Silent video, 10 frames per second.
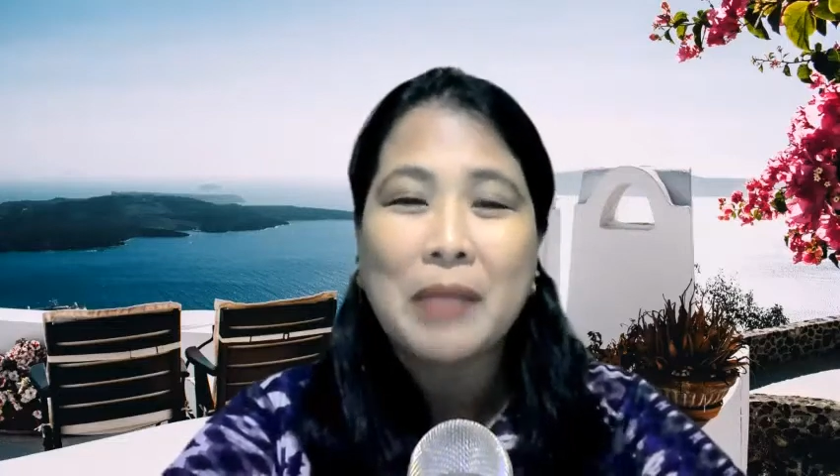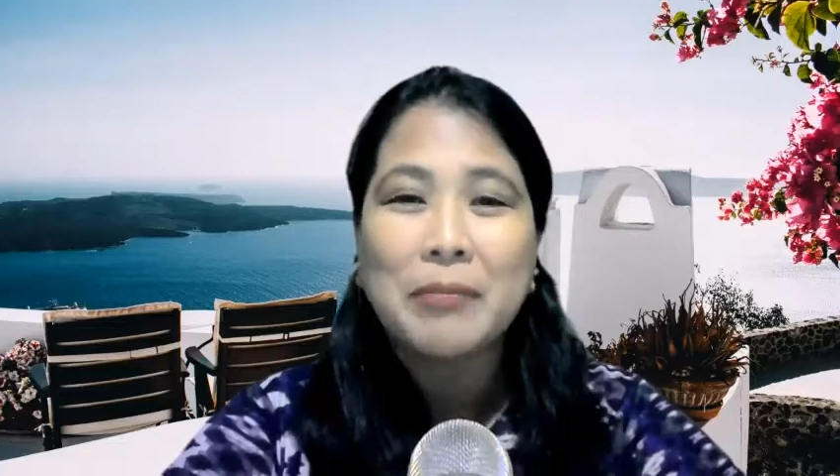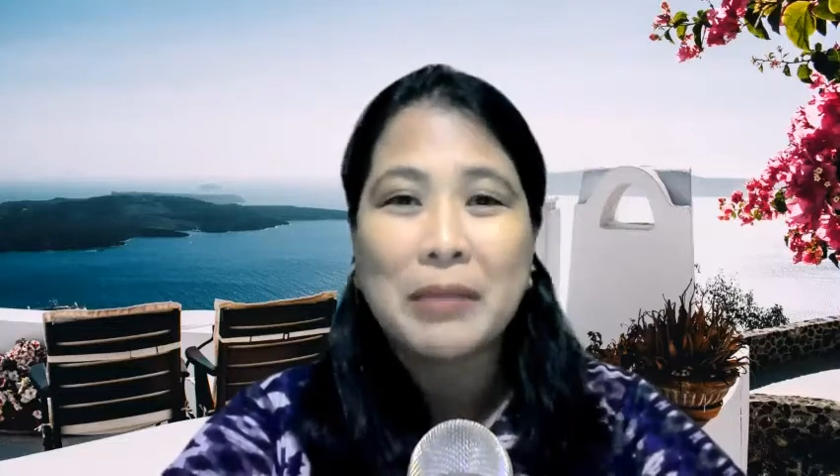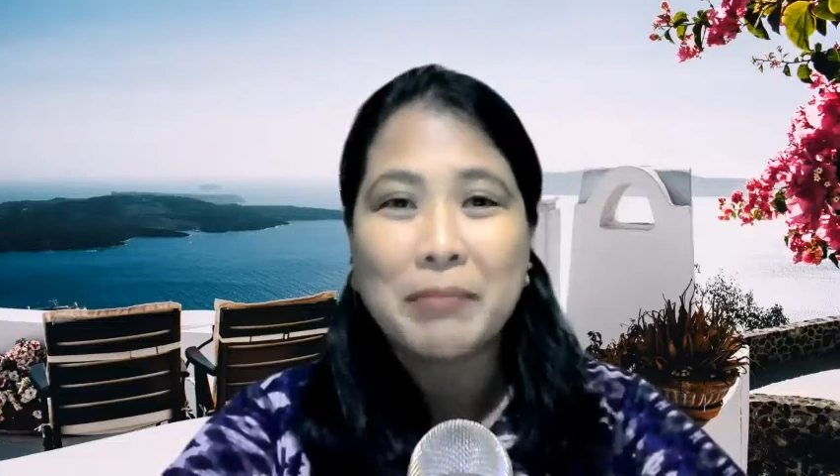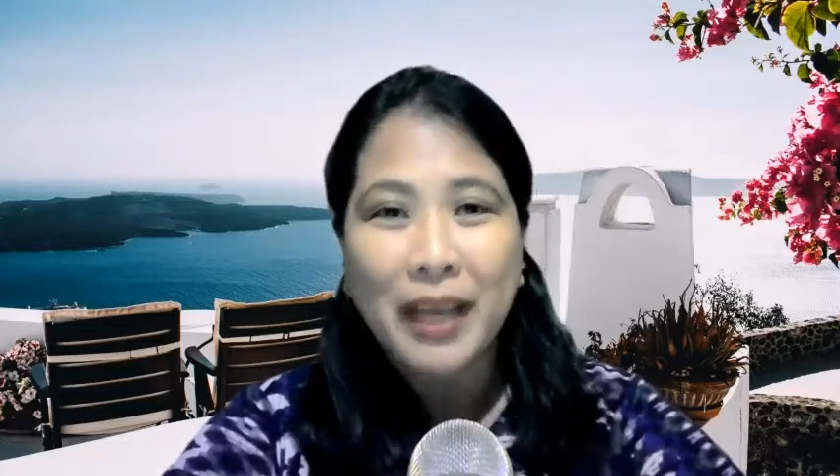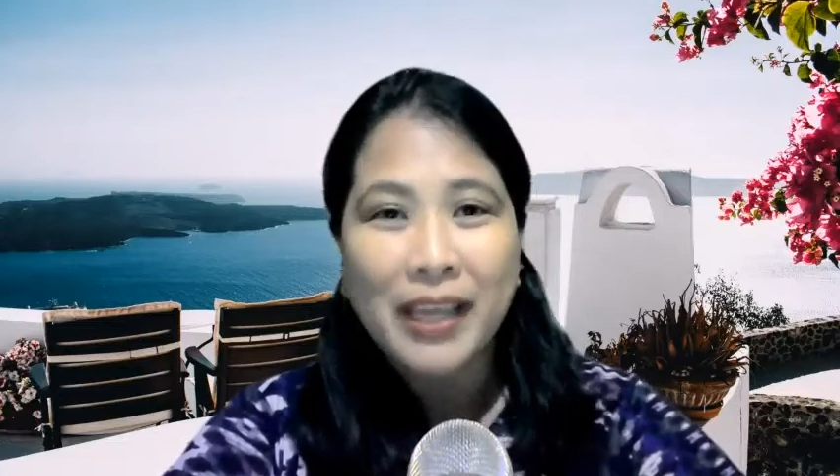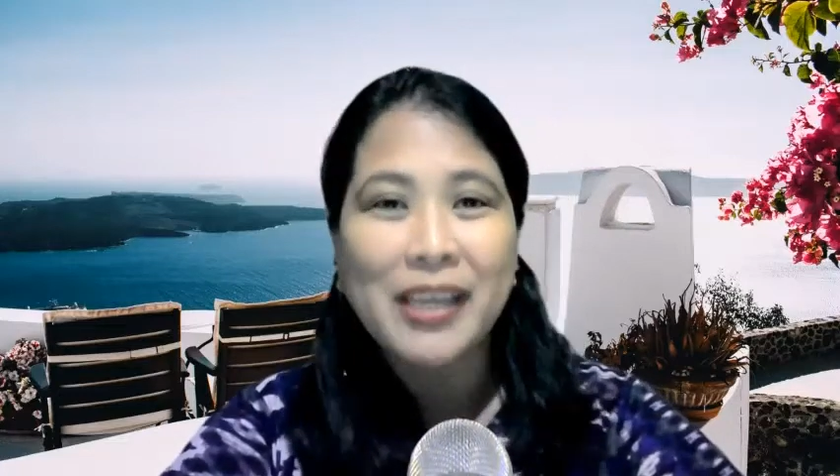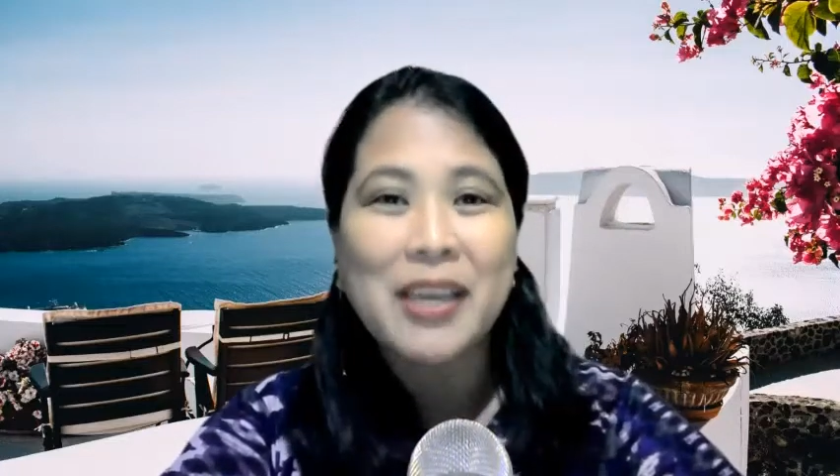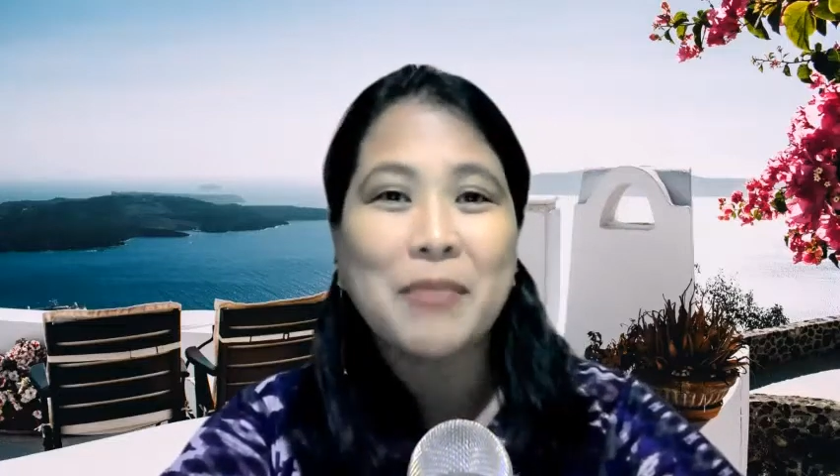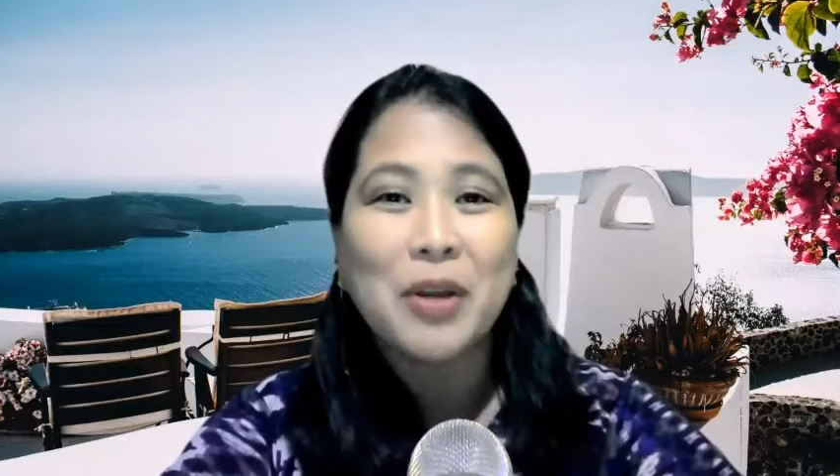by
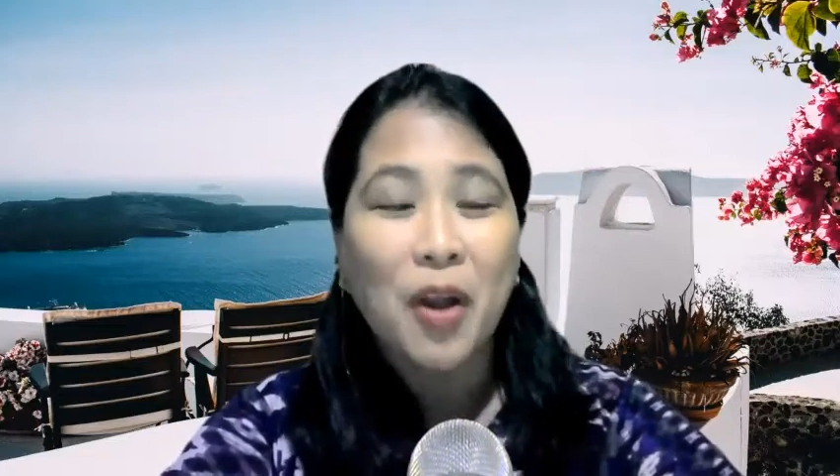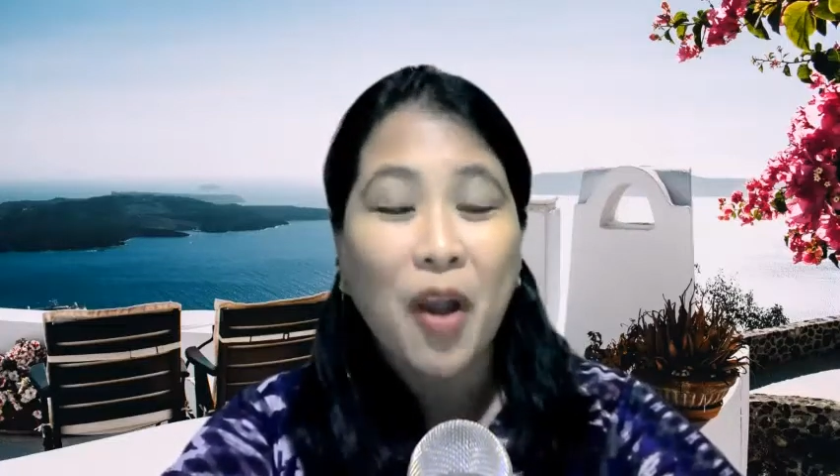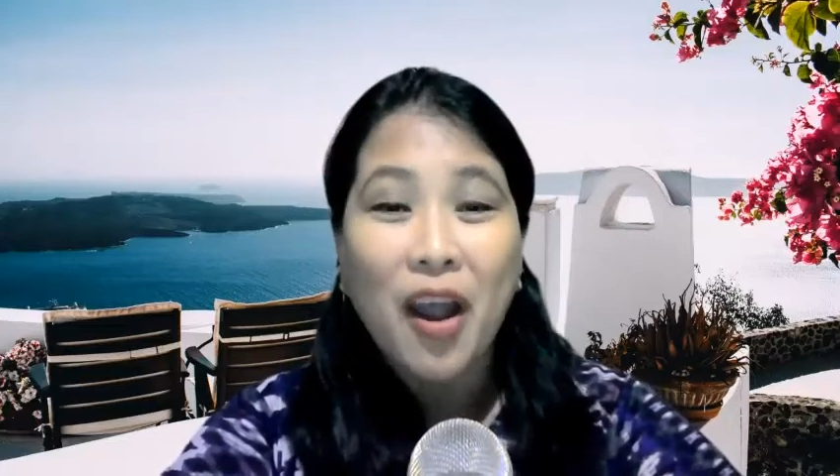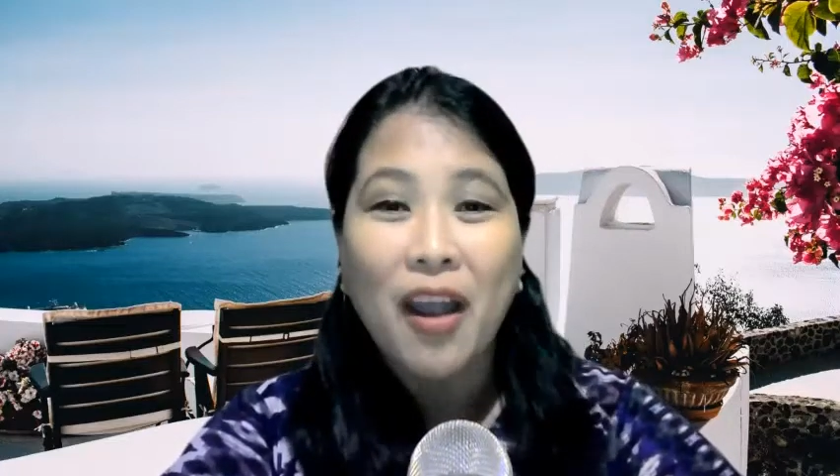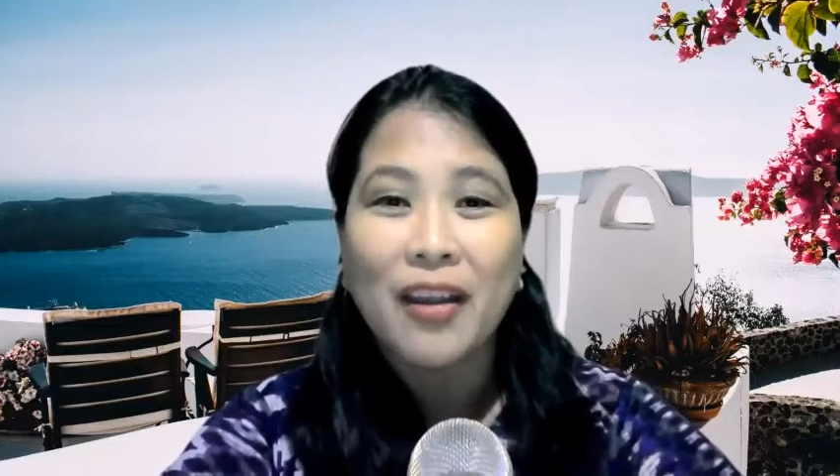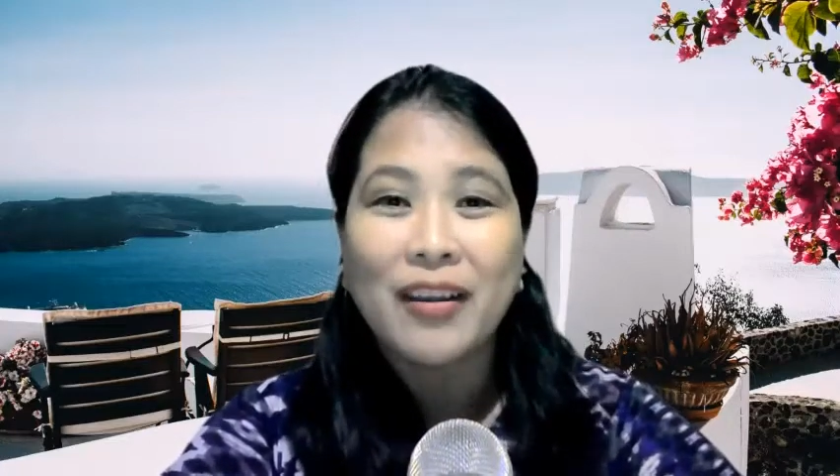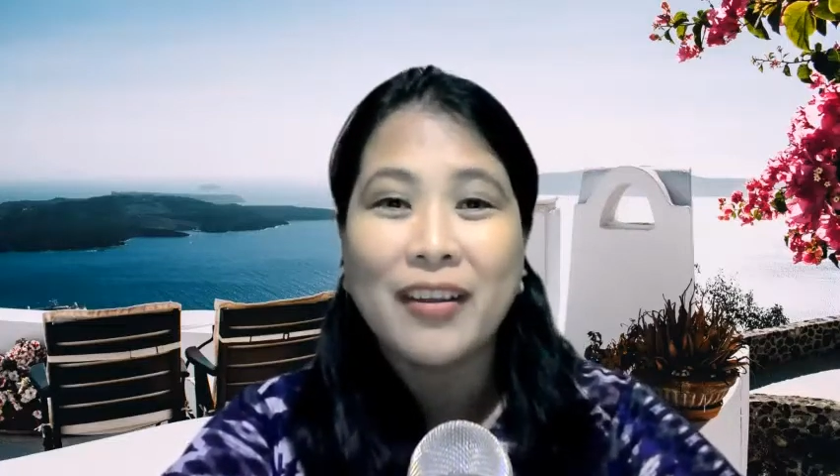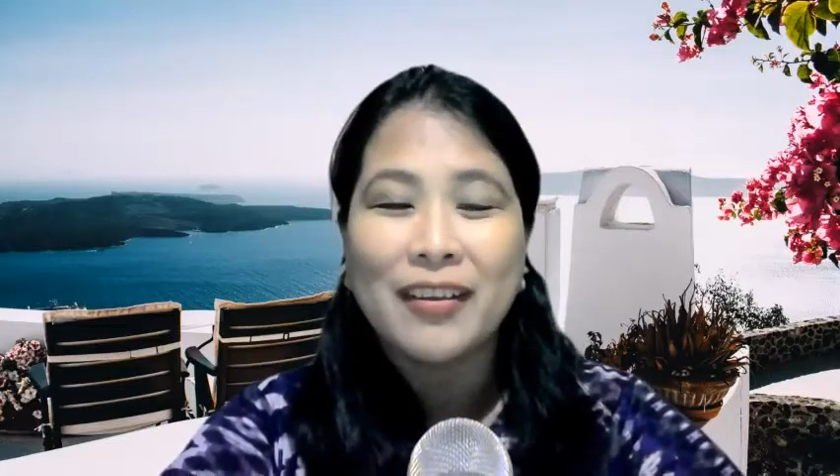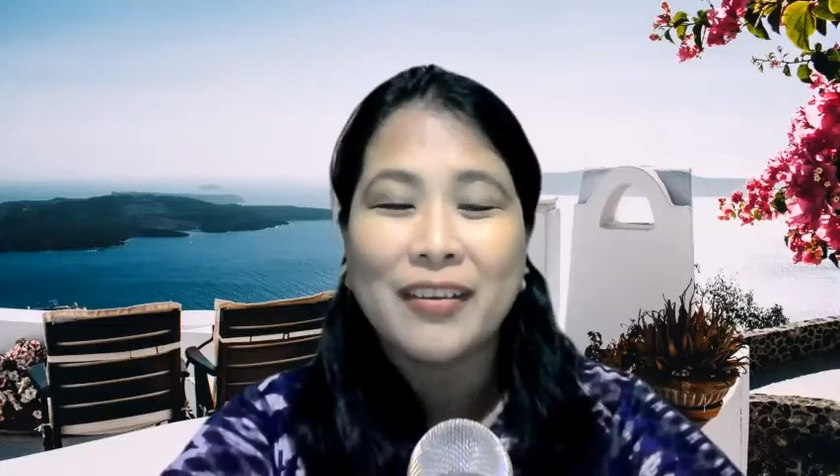buying him a car,